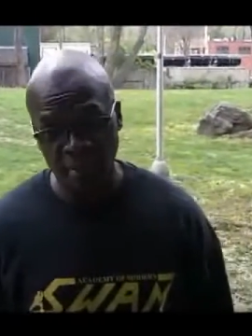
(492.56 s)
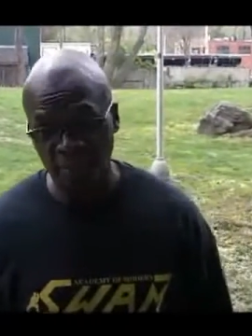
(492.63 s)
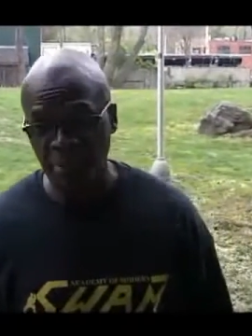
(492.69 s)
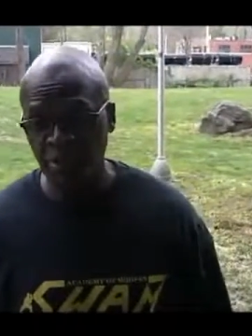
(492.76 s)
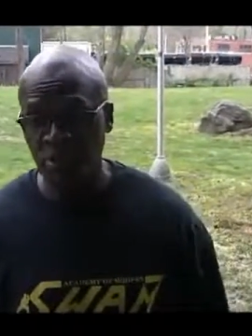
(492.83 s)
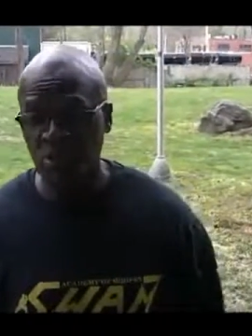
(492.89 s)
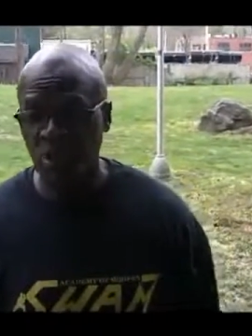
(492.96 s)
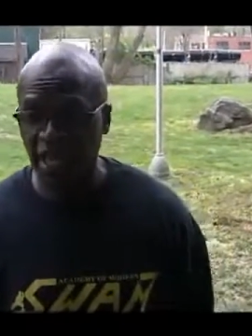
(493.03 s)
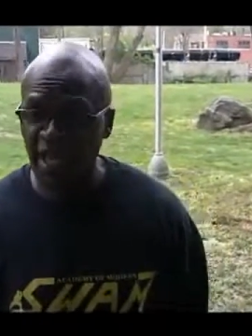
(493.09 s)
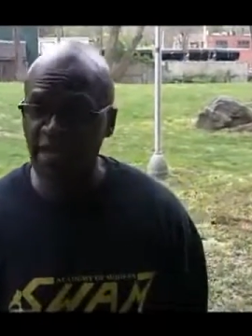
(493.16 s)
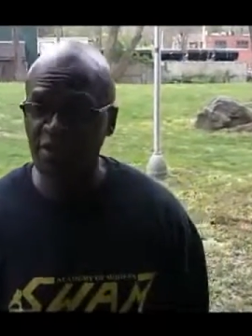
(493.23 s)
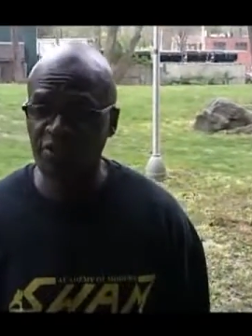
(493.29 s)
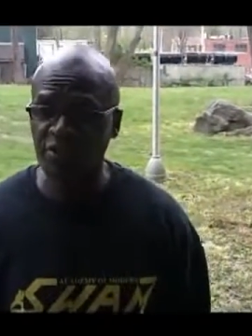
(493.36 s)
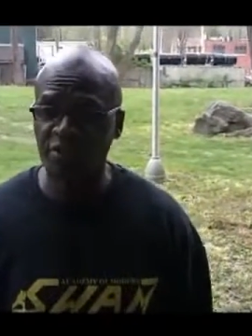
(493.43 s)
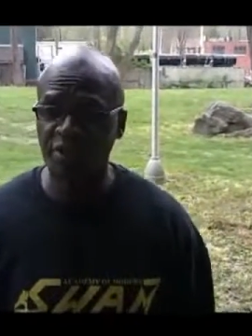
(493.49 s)
that'll be your
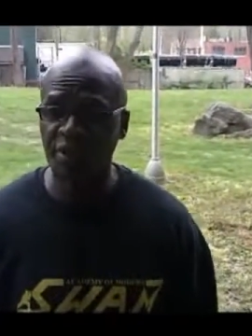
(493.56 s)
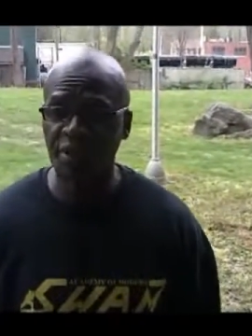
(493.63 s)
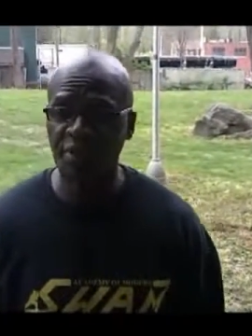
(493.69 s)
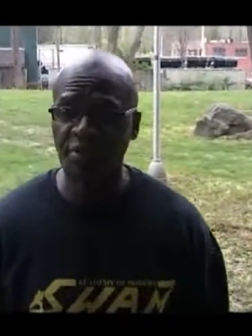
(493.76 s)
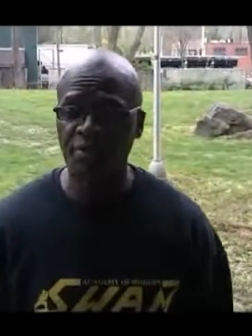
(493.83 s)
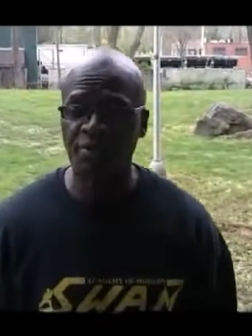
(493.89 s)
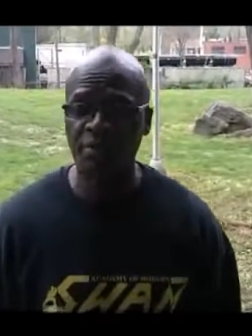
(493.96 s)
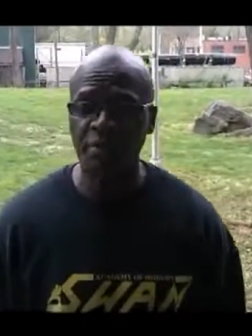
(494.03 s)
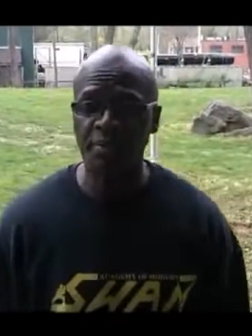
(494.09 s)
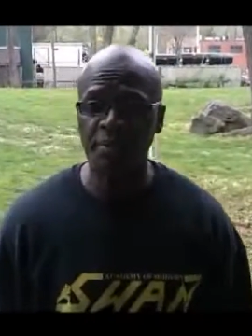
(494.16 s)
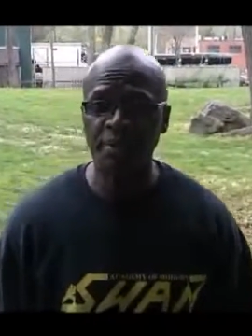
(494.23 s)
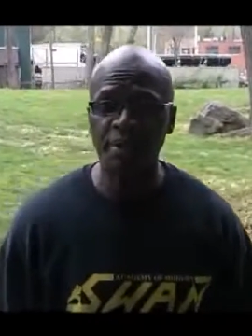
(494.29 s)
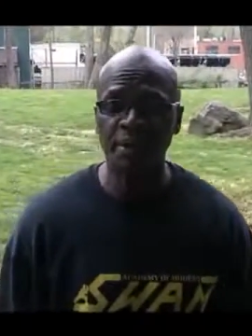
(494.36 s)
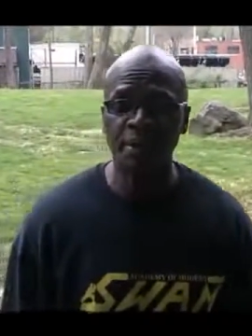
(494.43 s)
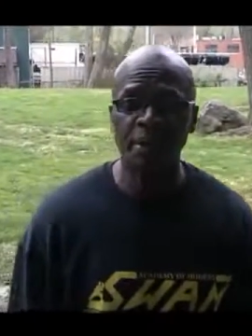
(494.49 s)
last free, you feel
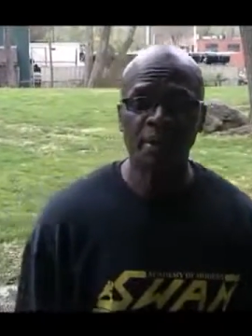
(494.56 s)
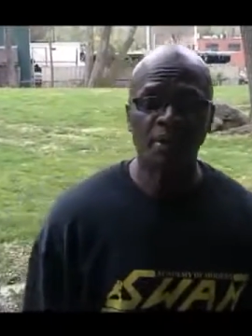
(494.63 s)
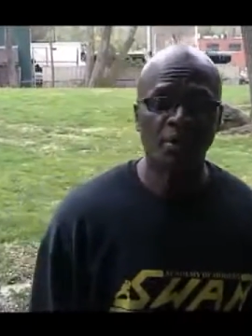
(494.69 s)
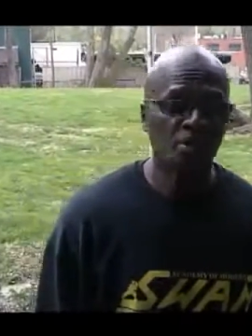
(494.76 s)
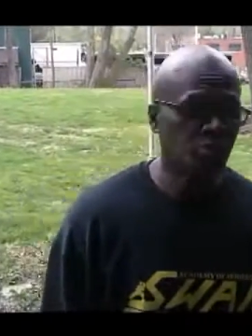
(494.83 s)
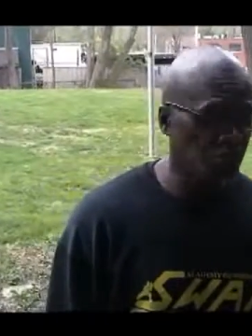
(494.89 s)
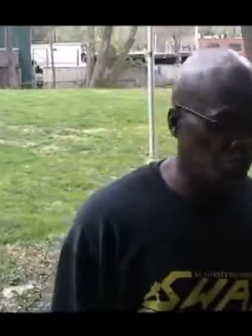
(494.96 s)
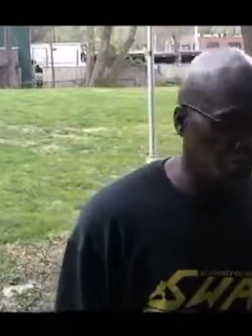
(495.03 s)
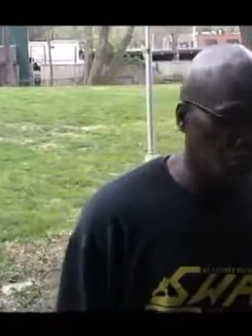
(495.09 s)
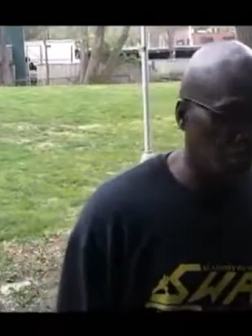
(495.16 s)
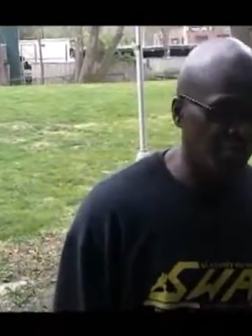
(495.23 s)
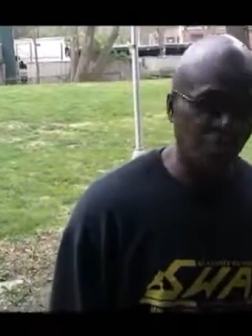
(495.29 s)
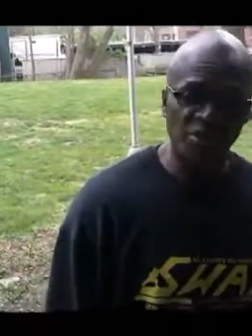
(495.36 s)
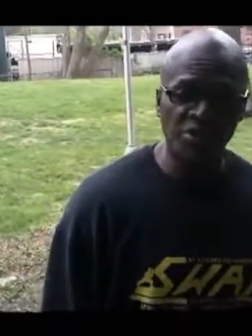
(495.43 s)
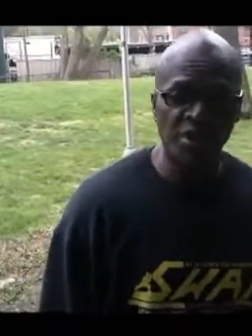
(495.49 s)
me? Because you
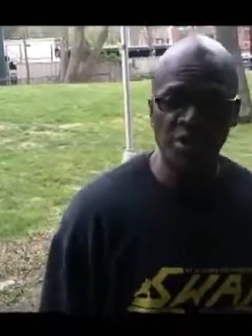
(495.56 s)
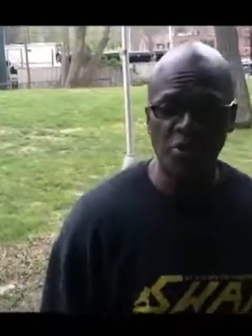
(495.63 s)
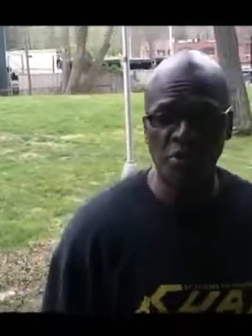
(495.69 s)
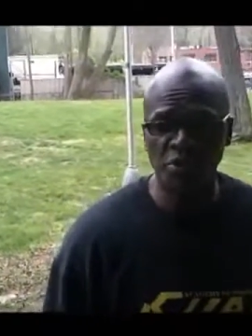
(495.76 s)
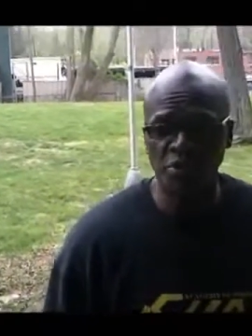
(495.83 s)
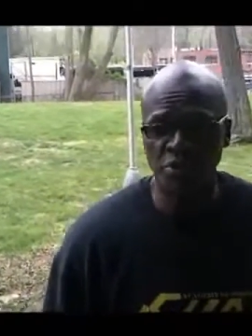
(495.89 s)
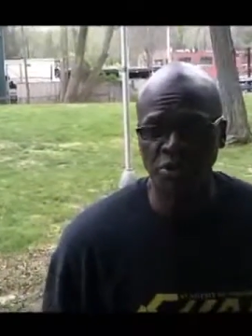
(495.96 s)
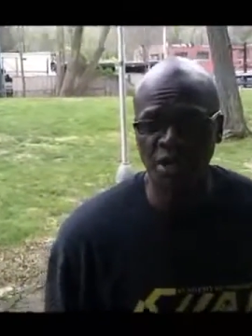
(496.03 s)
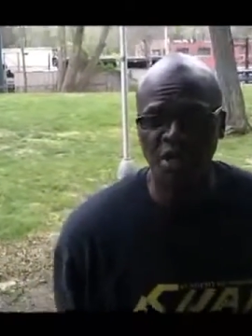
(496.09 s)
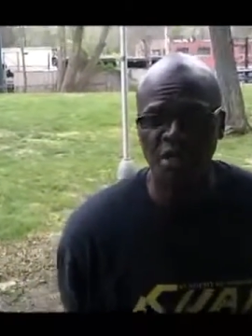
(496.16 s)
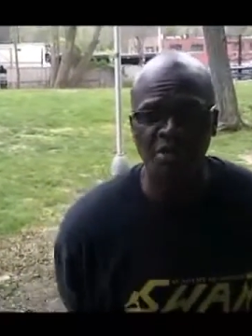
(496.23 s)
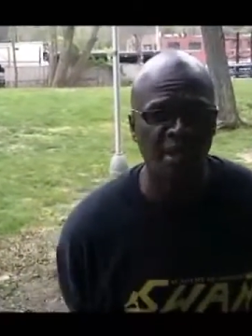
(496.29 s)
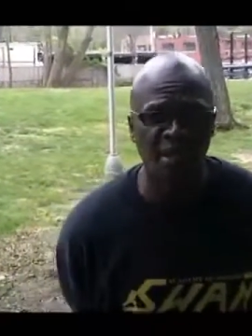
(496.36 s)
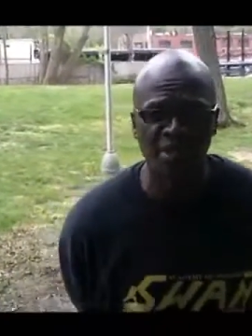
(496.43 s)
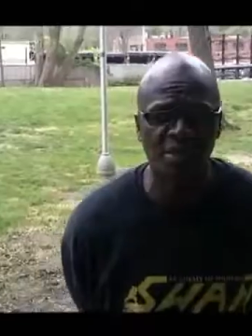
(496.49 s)
have to stay on your
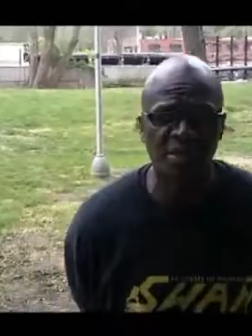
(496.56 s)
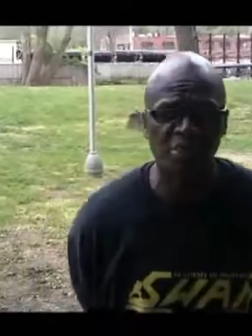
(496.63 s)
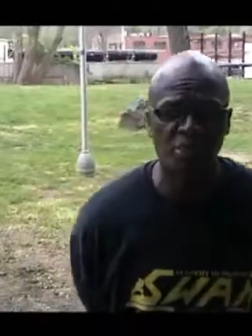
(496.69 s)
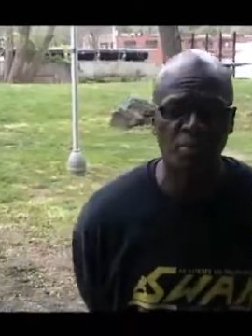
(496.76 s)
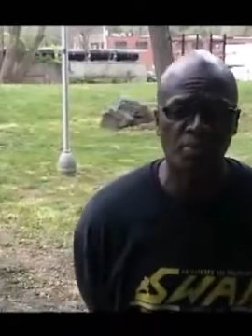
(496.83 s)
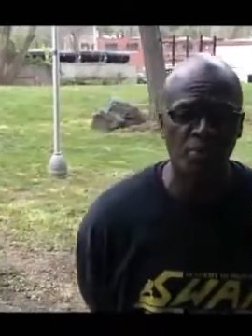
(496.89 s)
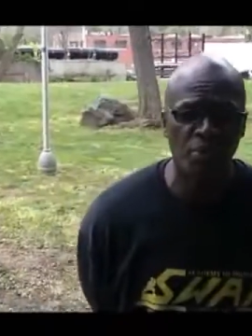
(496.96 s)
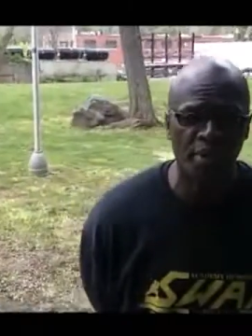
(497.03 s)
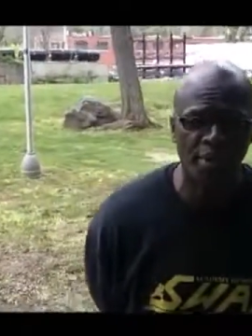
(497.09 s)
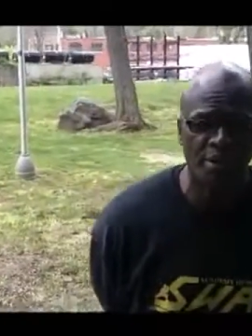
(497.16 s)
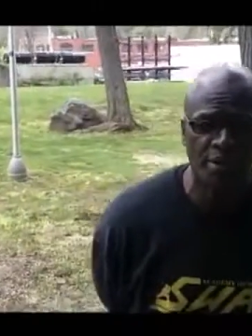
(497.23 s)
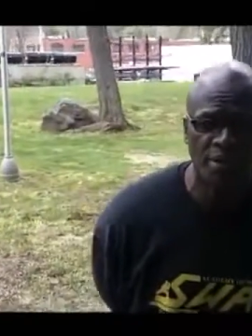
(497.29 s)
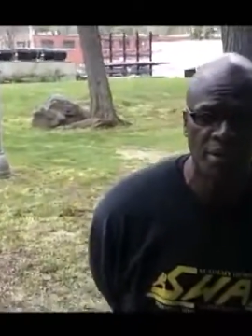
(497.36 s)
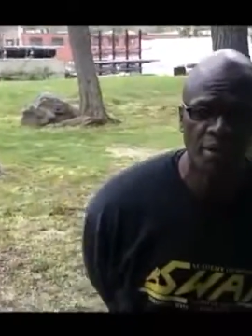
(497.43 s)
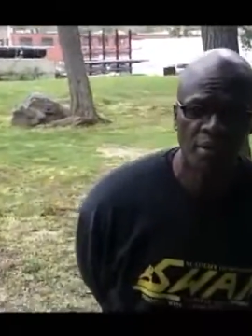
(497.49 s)
deen, you got to stay on point.